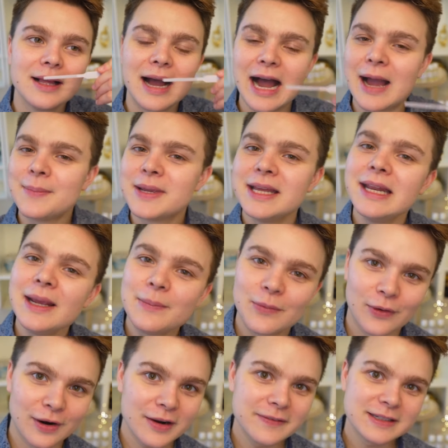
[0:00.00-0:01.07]
I'm getting
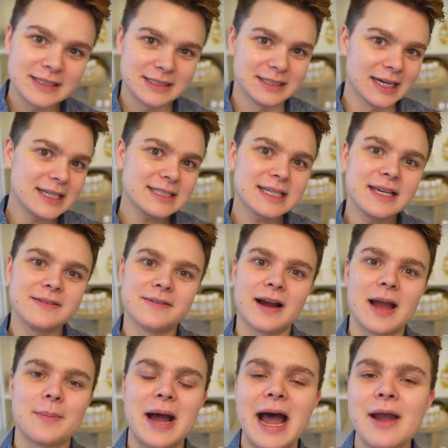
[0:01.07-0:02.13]
more of a dusky
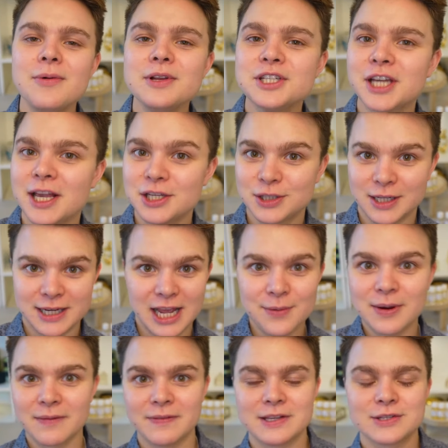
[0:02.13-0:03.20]
vibe. I would change the name
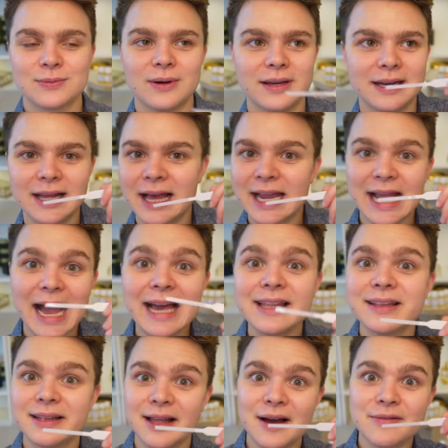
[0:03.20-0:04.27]
on this one. Like, I
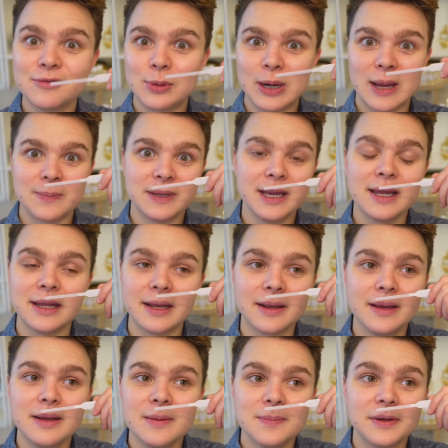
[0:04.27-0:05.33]
love what I'm getting,
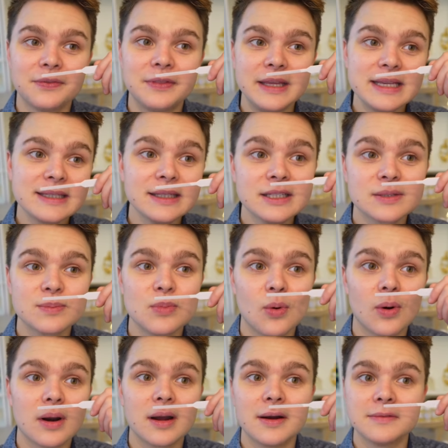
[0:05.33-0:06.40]
but this is
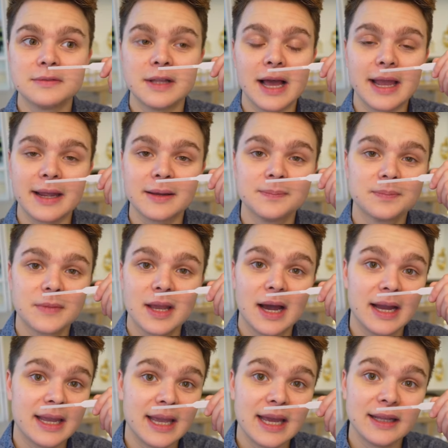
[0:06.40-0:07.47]
more of like,
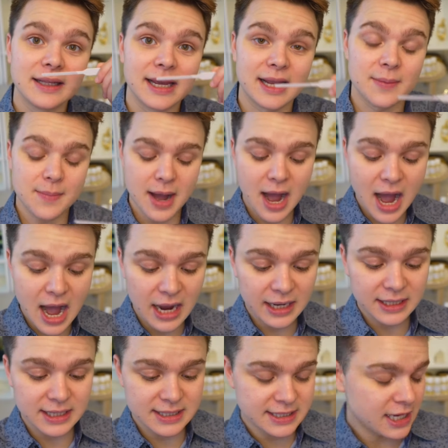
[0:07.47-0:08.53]
again, like a
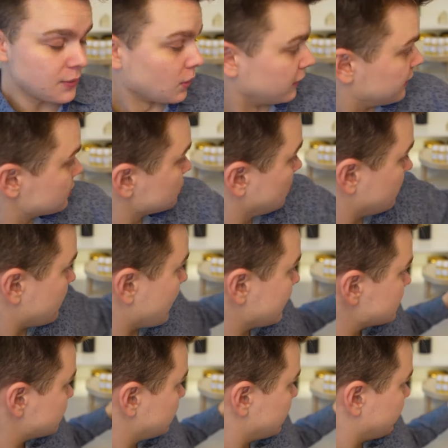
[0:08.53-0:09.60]
mahogany teak wood. This
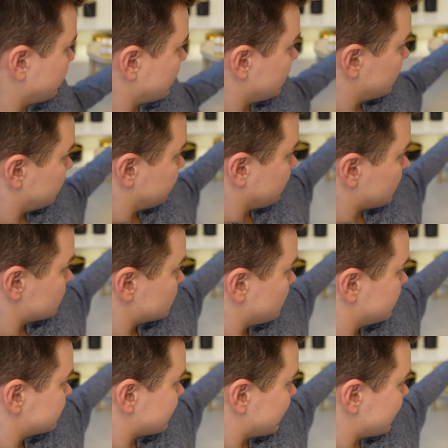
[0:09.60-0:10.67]
reminds me of one of the first
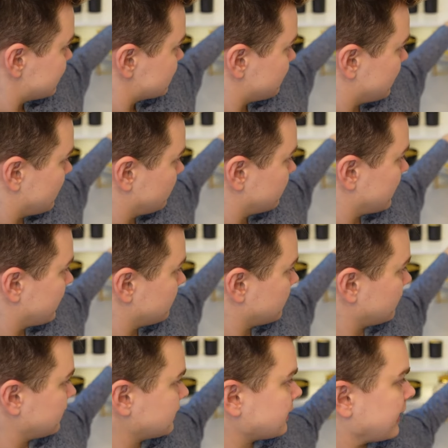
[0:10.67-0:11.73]
ones that I smelled that I
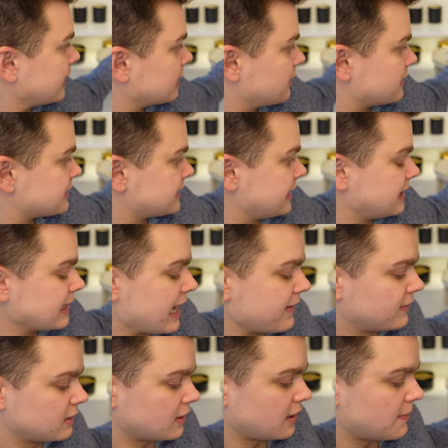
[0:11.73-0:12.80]
really liked, the sea
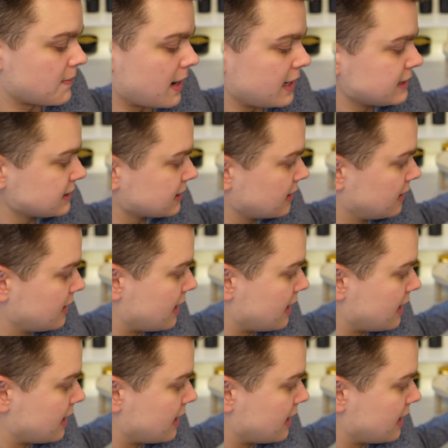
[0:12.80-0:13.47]
lavender and musk.